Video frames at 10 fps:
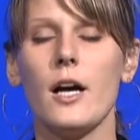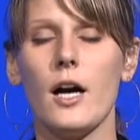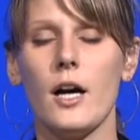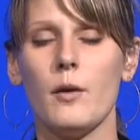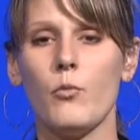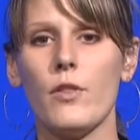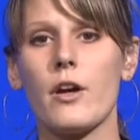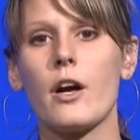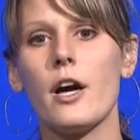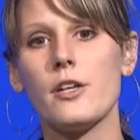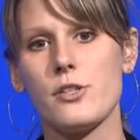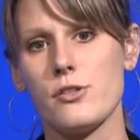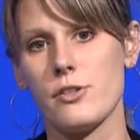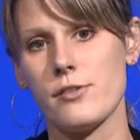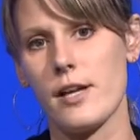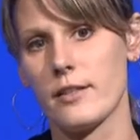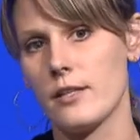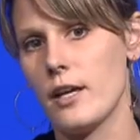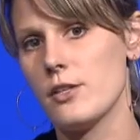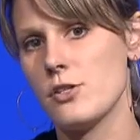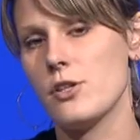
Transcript: when the cards are so stacked against